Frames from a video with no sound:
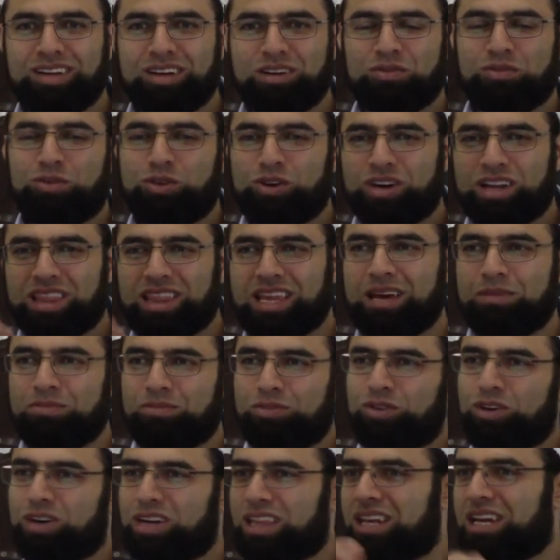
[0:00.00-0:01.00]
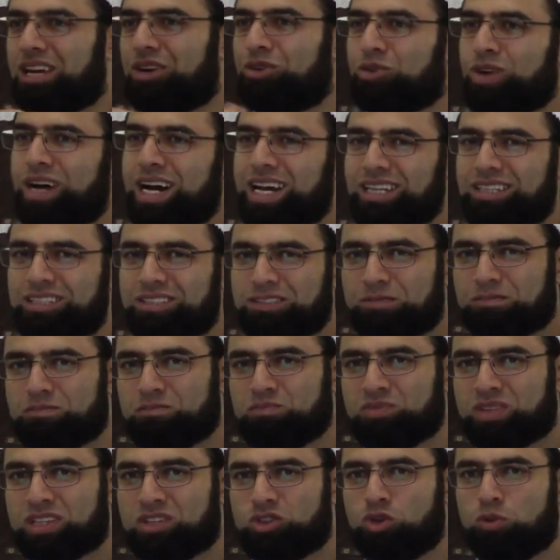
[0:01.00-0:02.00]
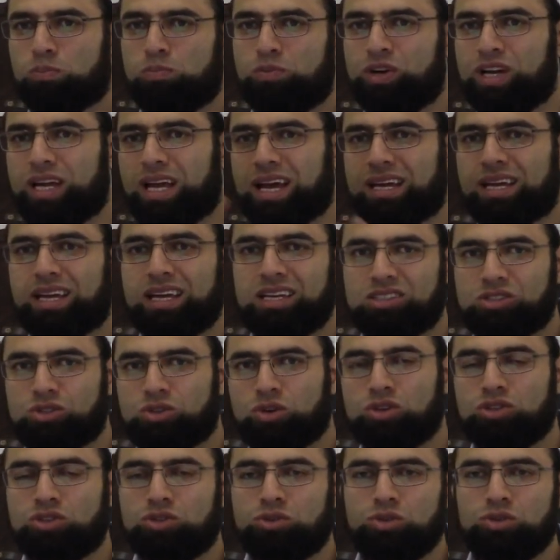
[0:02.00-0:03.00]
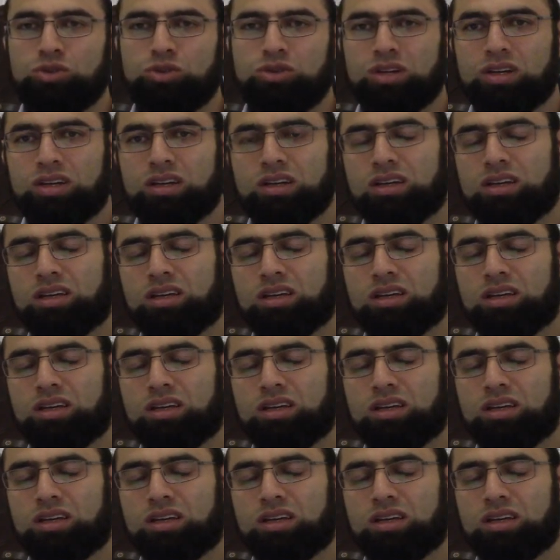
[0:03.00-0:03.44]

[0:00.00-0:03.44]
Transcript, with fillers: for them, for their right to pray against those who